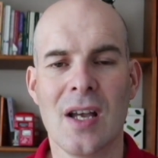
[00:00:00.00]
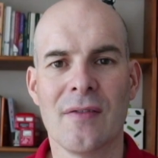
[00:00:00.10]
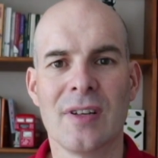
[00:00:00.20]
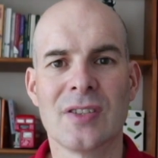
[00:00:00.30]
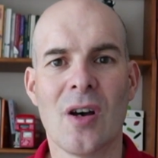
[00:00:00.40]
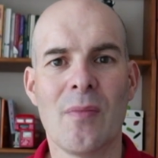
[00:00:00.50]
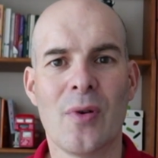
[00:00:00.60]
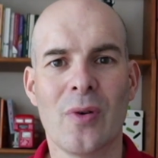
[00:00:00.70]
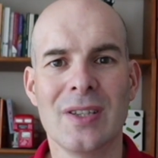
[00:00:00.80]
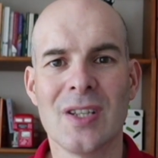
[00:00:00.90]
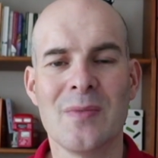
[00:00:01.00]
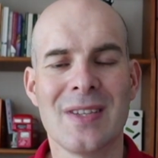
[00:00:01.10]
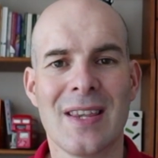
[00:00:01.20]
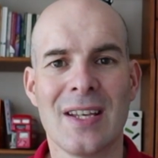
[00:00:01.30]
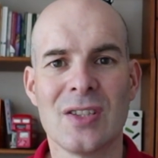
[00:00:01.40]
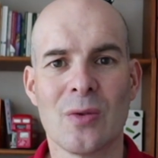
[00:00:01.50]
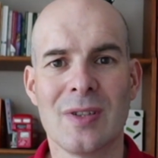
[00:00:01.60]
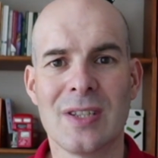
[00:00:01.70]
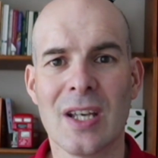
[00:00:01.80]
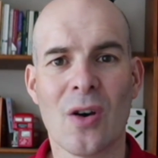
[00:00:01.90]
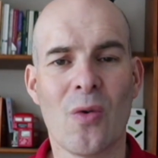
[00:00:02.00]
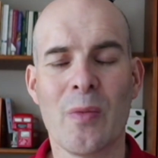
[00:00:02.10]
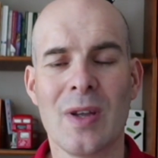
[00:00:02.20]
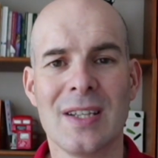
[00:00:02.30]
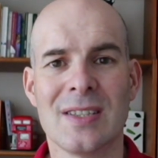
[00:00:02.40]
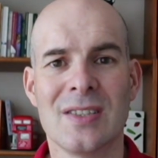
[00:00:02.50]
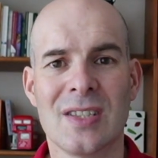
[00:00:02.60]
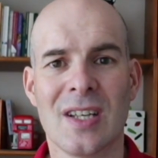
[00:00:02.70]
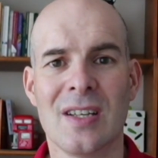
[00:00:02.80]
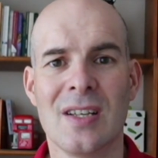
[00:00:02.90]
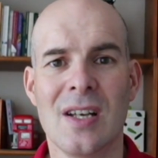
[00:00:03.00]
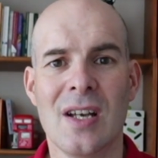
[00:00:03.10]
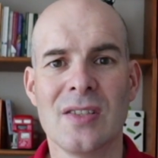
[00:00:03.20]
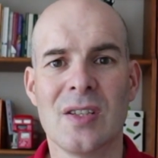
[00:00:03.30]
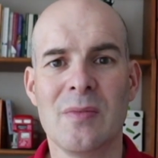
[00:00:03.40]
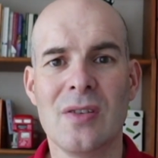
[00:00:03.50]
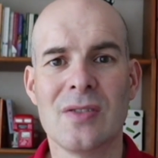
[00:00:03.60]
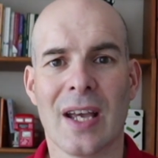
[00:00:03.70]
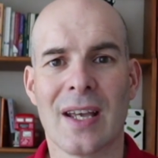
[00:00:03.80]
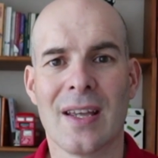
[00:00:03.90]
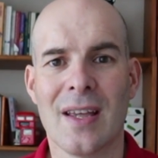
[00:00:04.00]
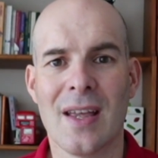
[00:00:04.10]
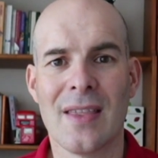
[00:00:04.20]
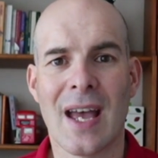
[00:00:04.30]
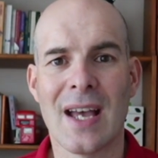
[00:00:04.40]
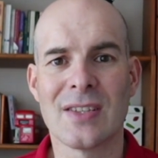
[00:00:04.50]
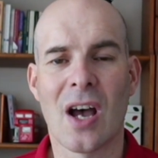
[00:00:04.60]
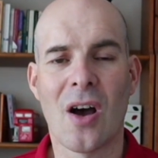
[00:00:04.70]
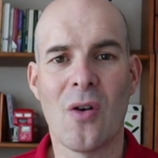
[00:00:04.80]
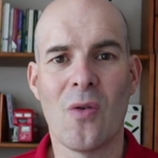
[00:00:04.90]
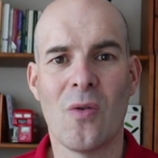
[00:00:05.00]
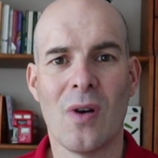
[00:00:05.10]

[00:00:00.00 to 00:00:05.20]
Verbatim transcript: For example, in terms of things that we sing or when we listen to, to music, that has a whole